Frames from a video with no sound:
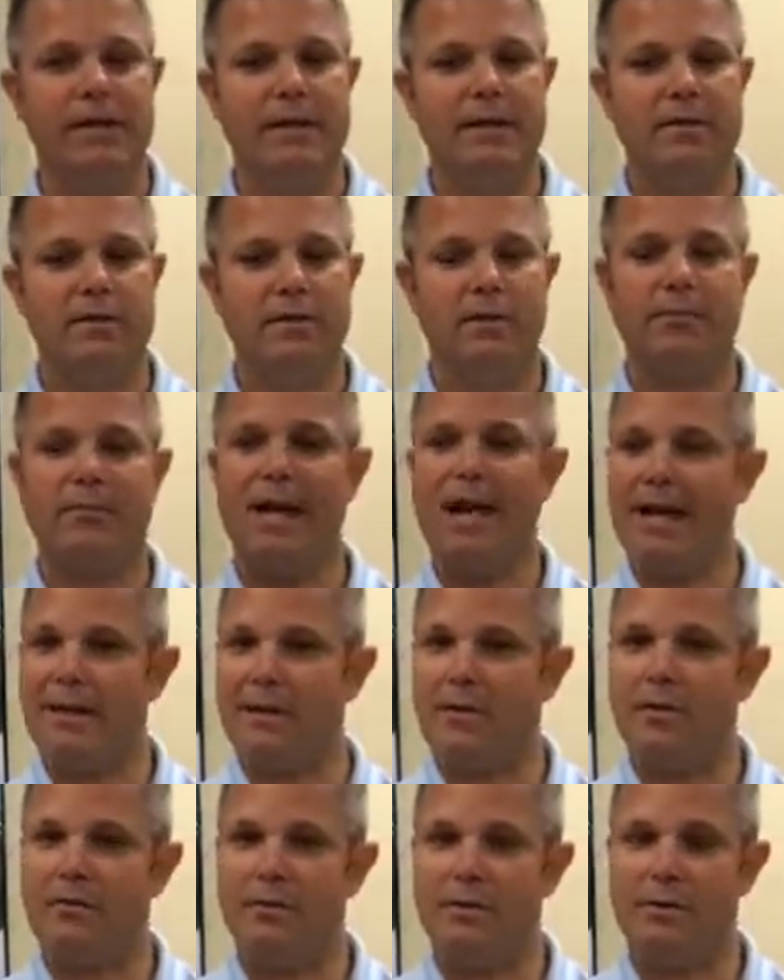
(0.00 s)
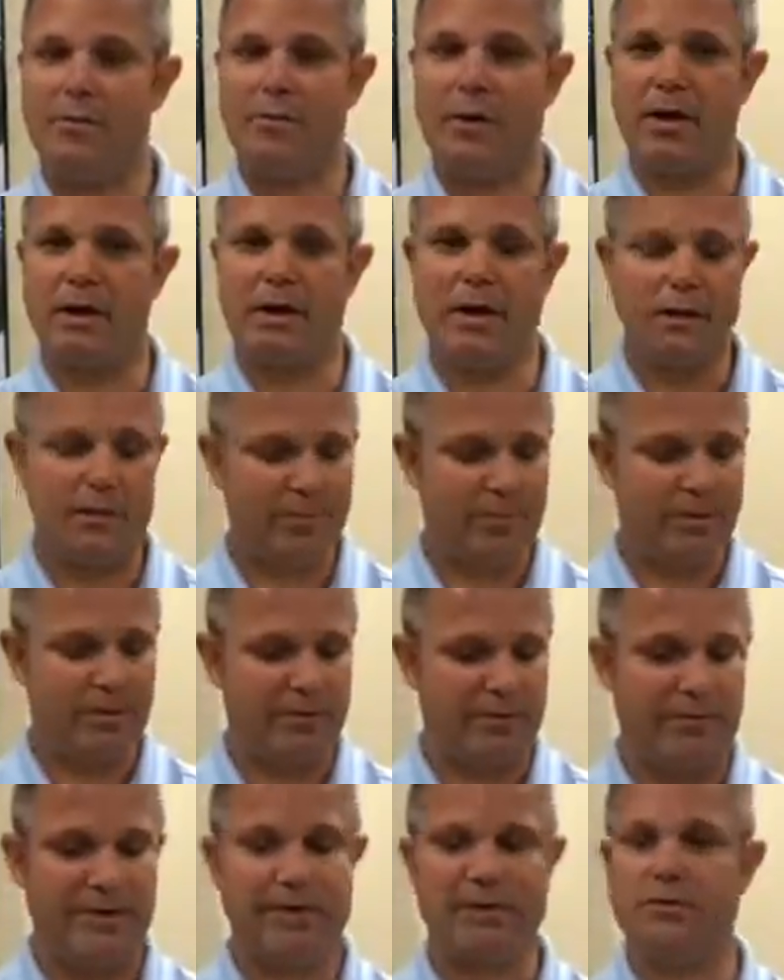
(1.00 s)
So the bank loans the money, but
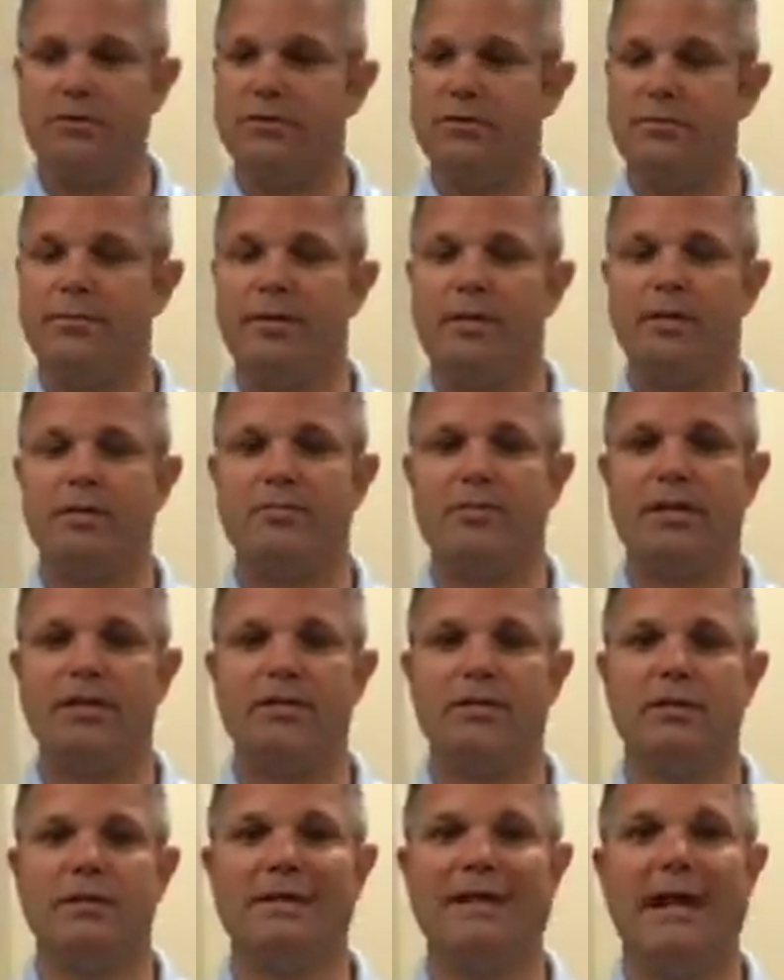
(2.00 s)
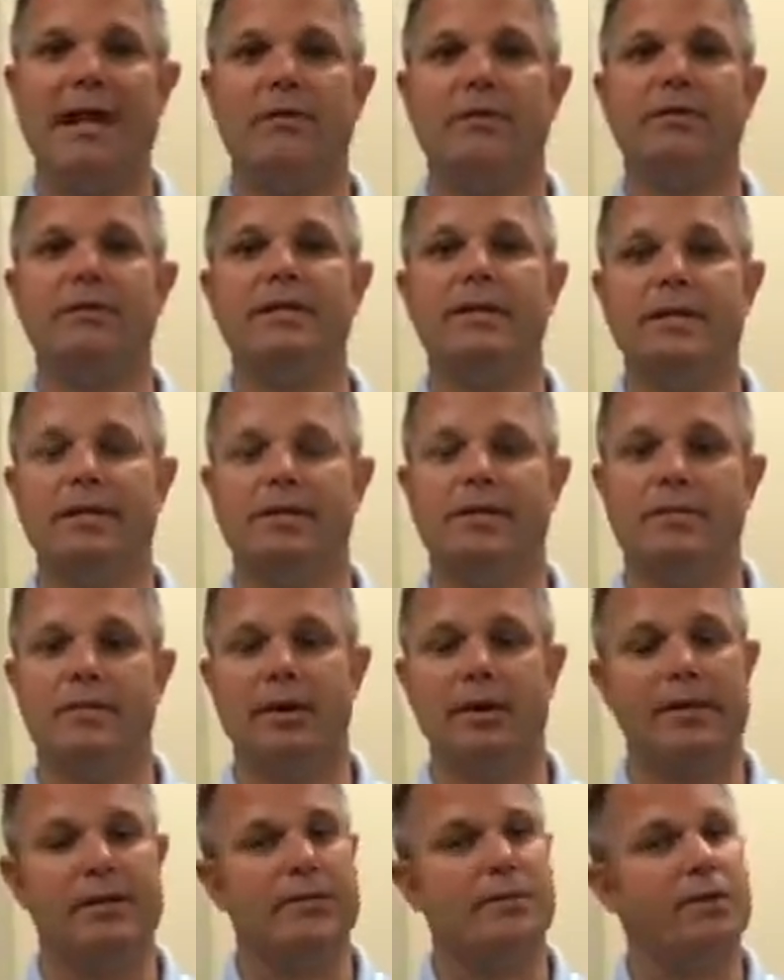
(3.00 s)
the Veterans Administration guarantees the money.